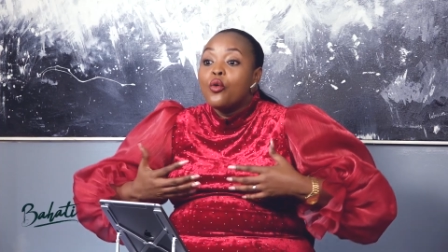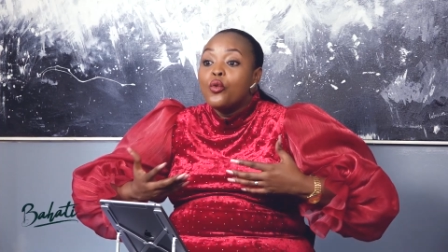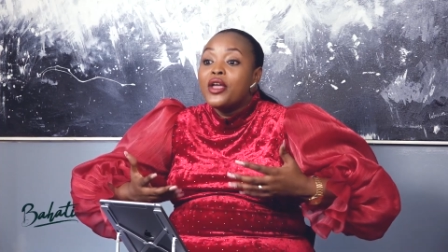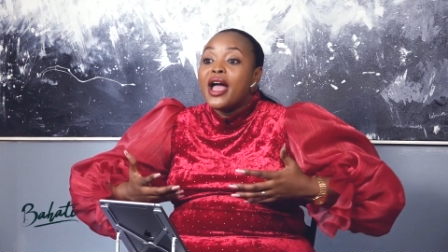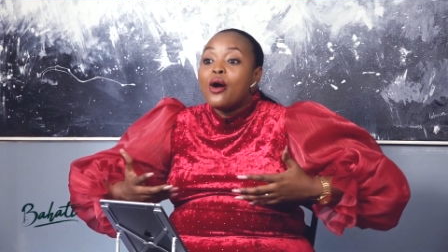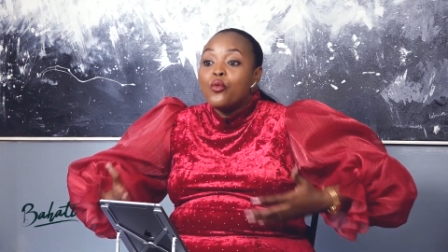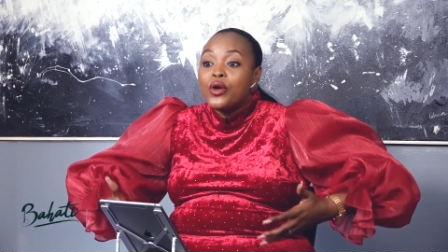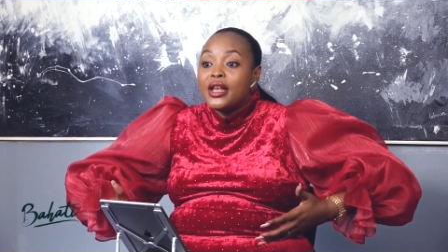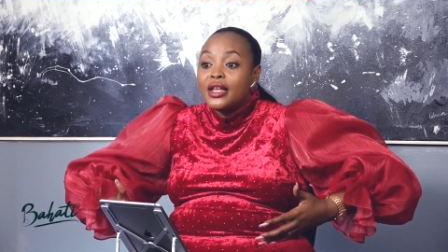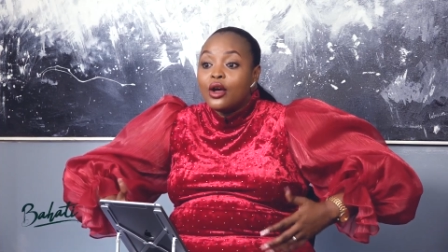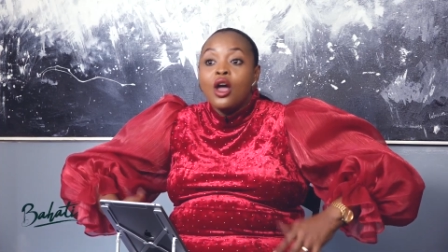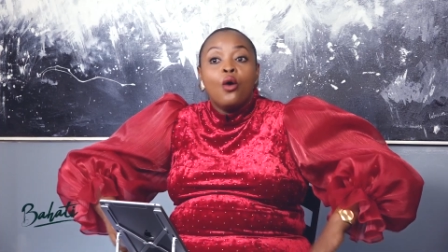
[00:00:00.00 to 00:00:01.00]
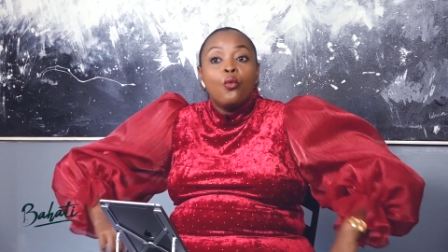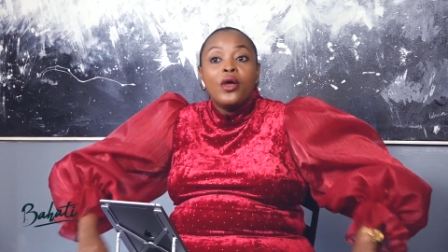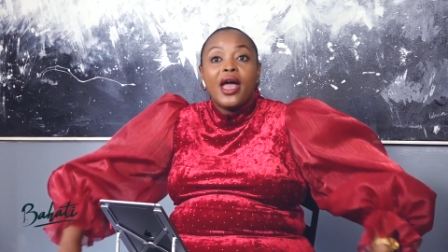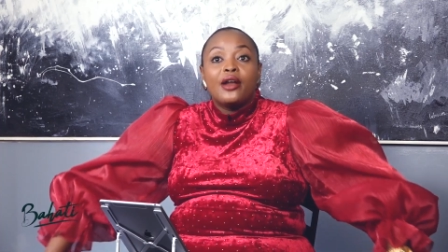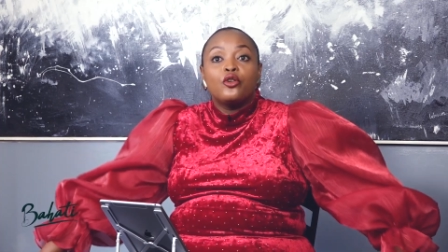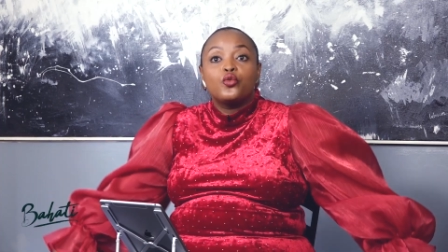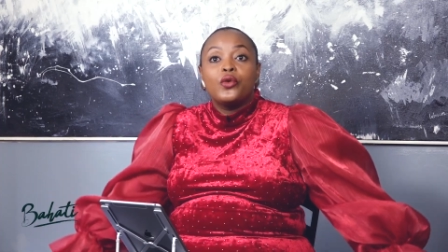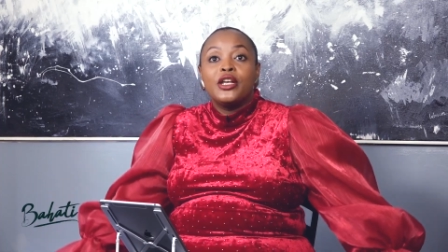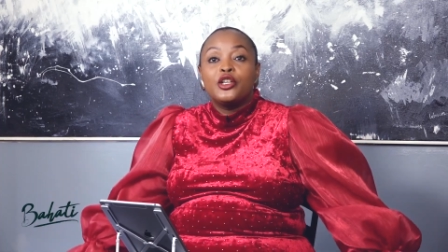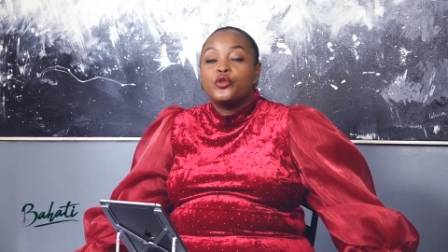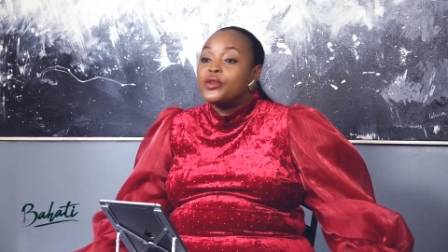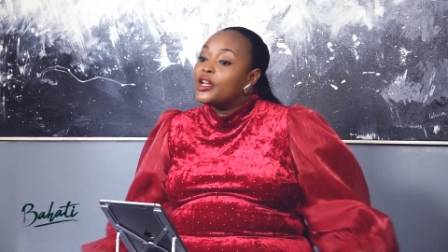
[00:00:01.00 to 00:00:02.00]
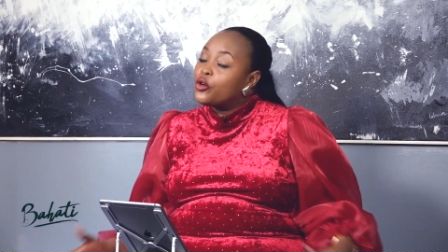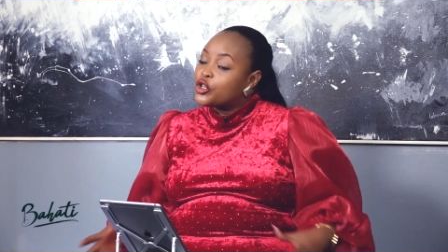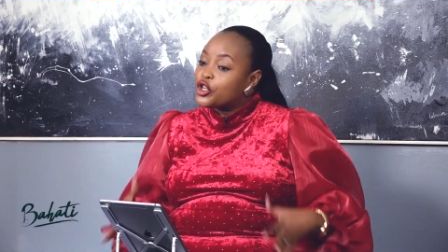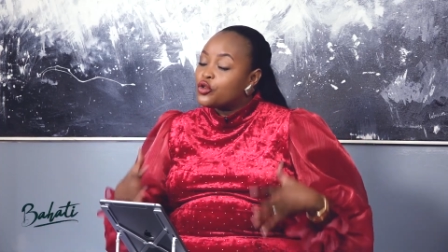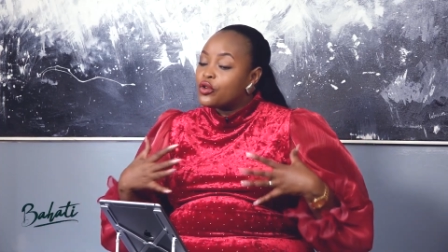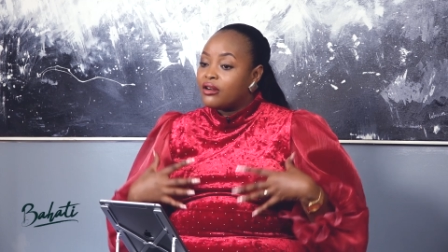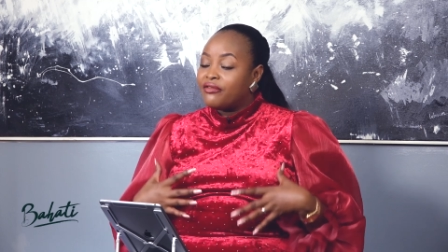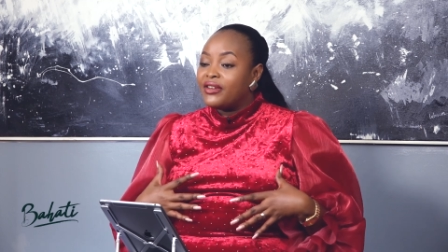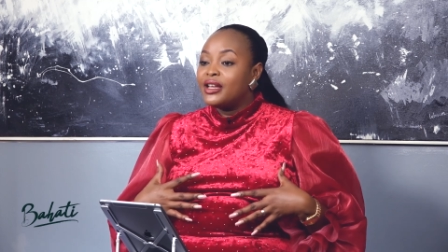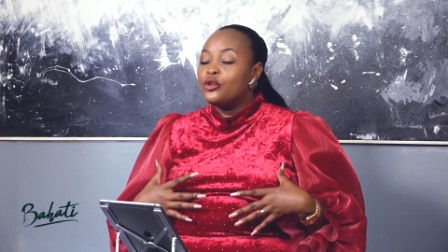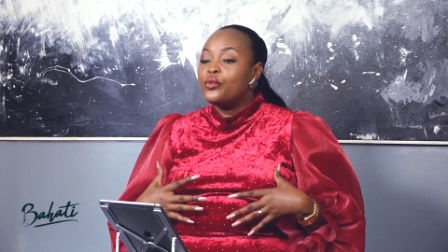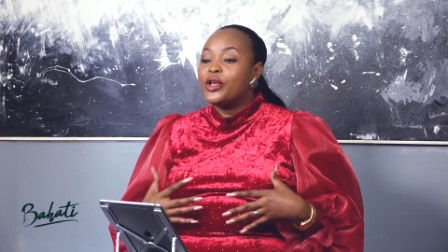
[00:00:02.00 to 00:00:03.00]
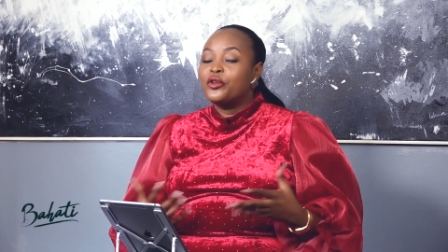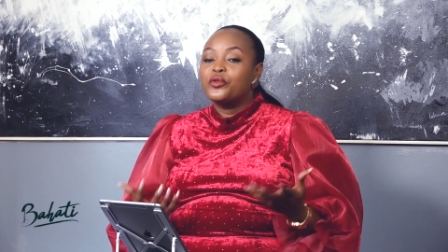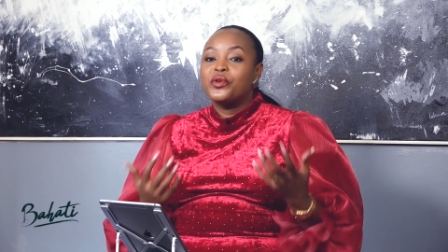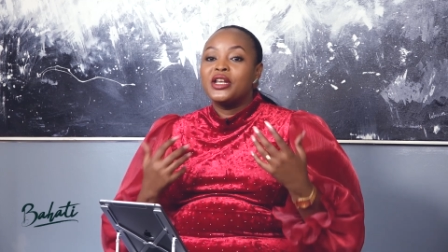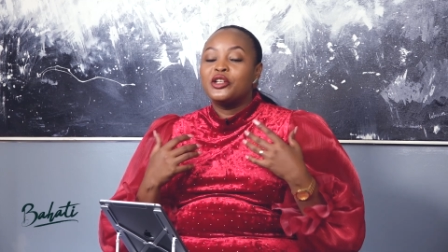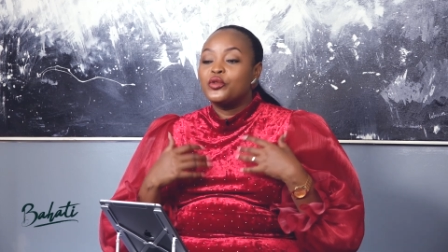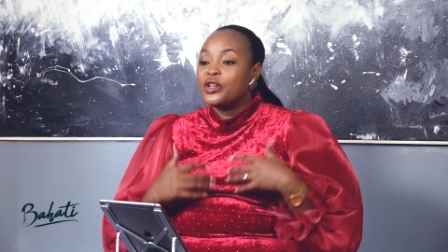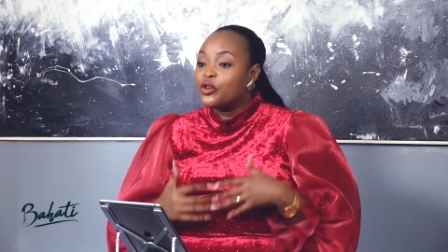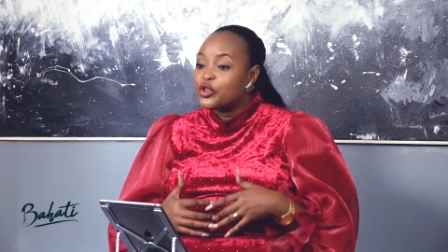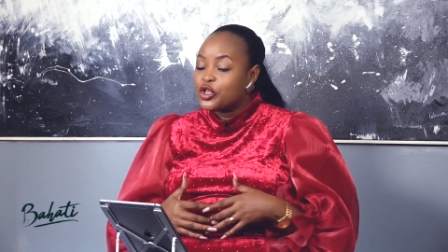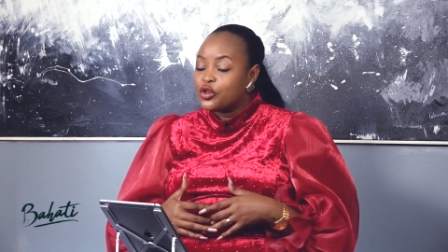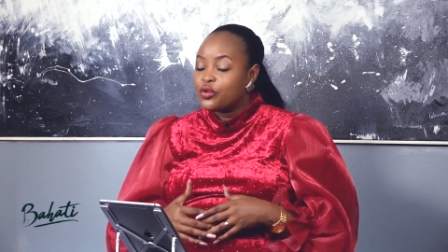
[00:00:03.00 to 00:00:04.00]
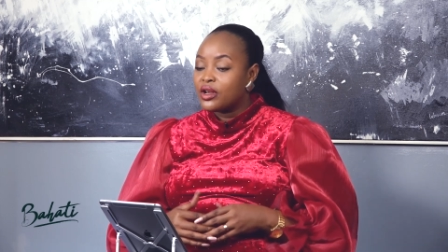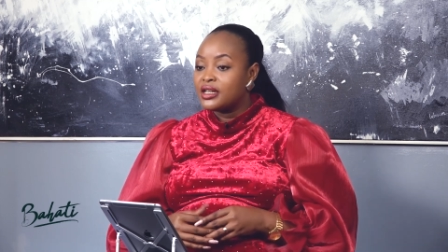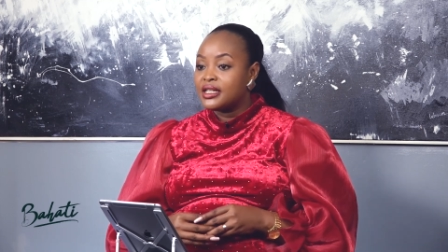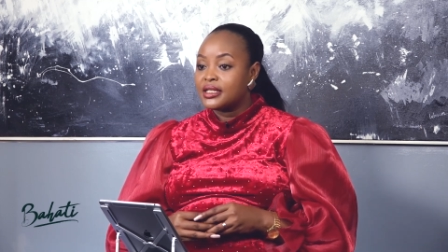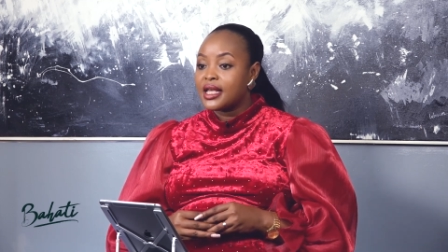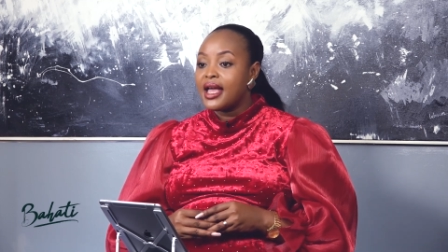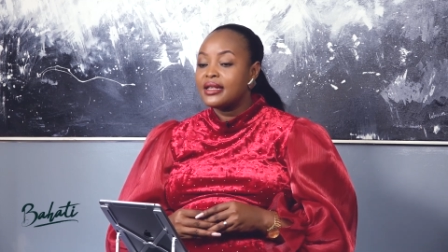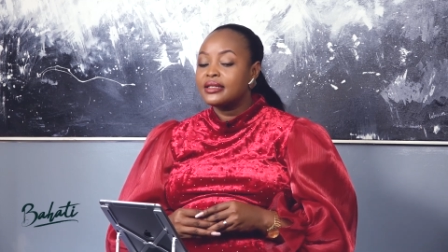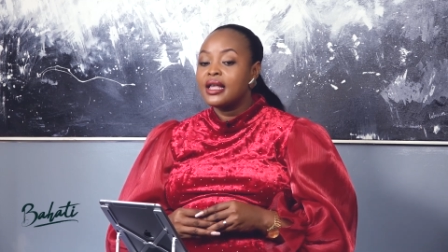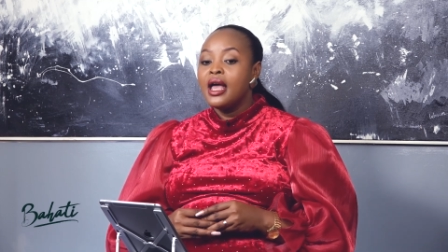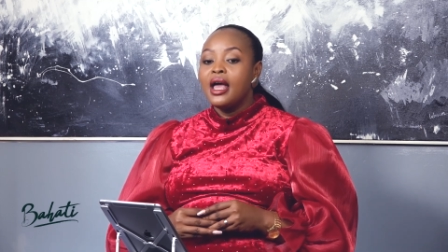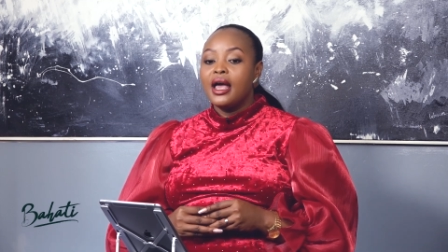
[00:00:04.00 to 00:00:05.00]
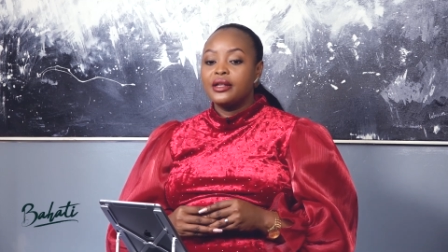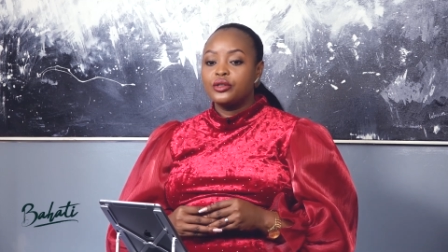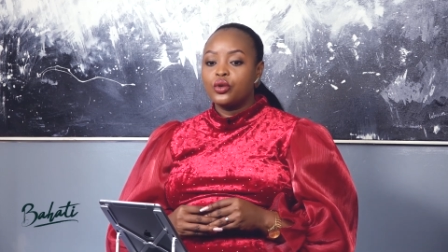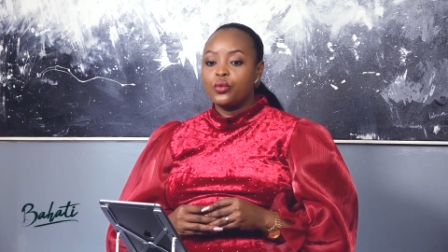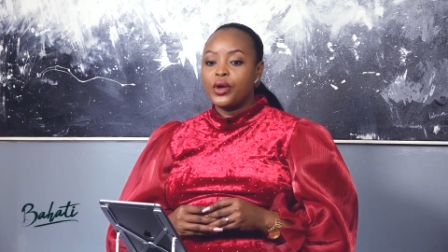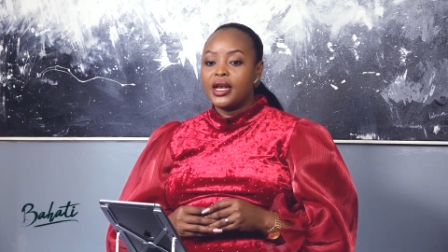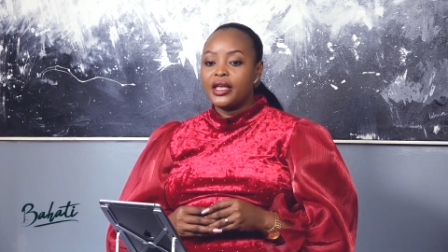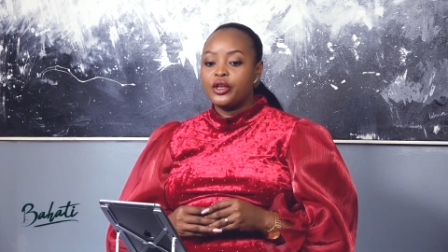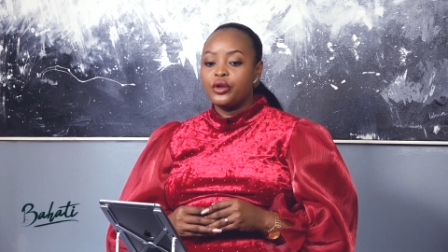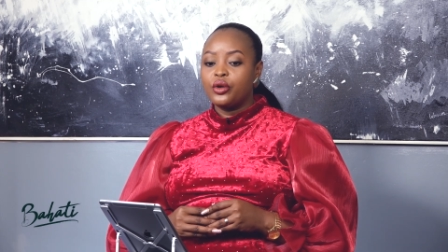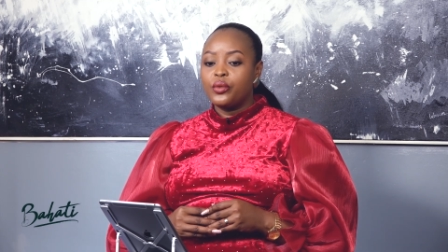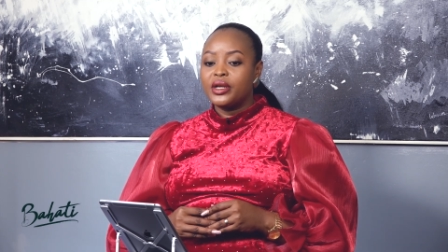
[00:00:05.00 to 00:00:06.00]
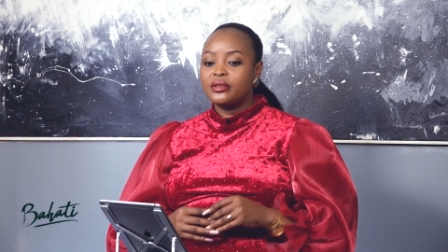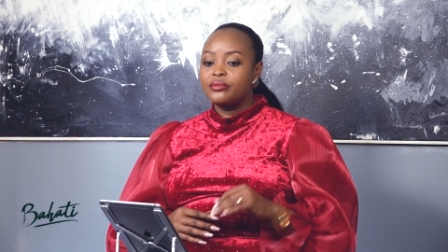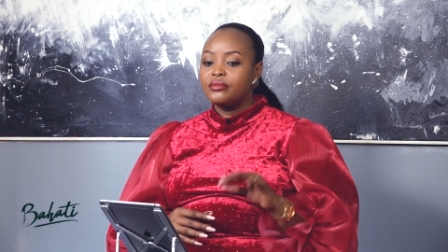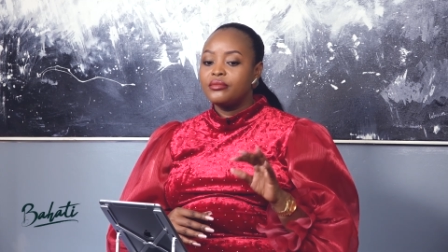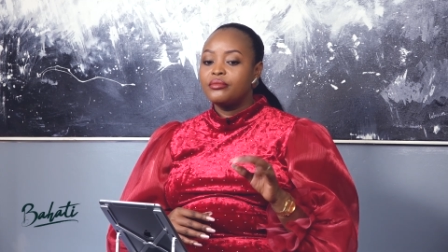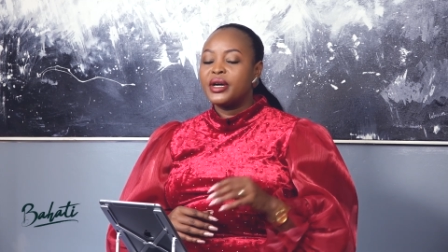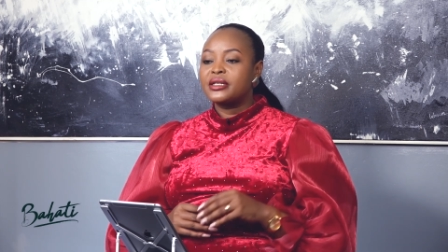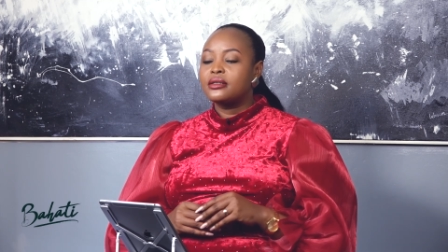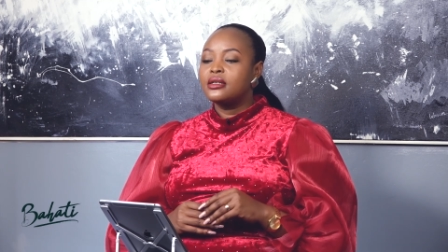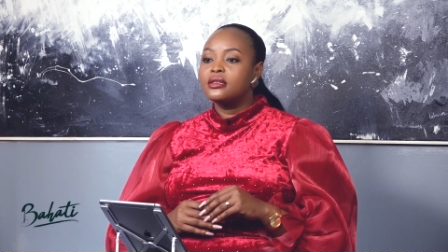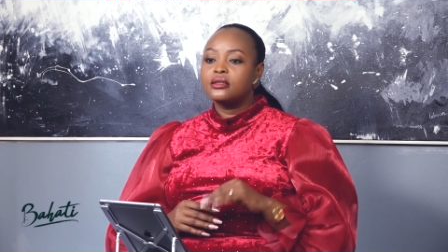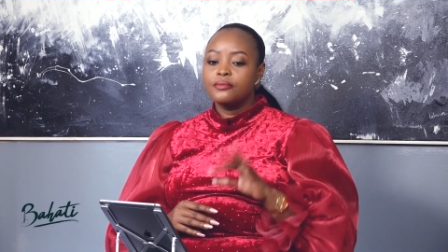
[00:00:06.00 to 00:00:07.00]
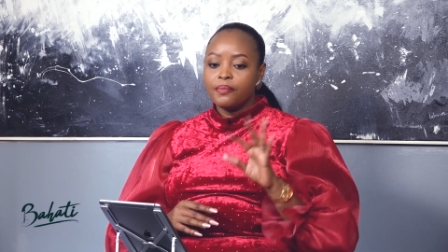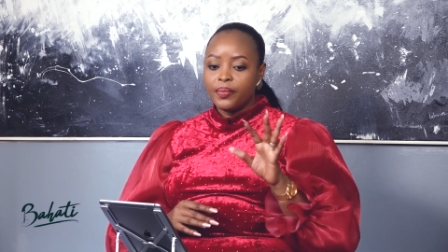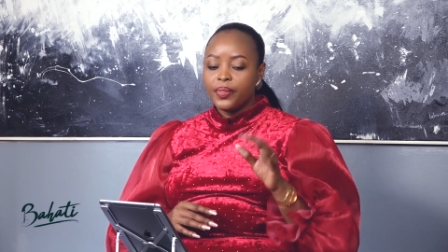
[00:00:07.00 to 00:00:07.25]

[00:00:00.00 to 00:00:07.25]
we are not willing to negotiate on our value, we're not willing to negotiate on our desires, and so we're like, you know what, past this,